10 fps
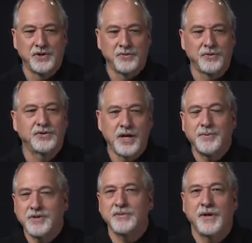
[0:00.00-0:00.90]
We want
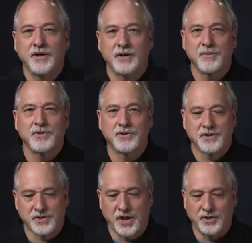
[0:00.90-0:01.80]
Japanese and American computers to
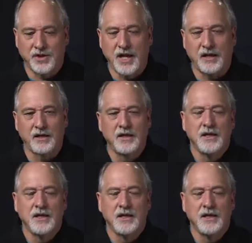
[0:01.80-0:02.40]
exchange data.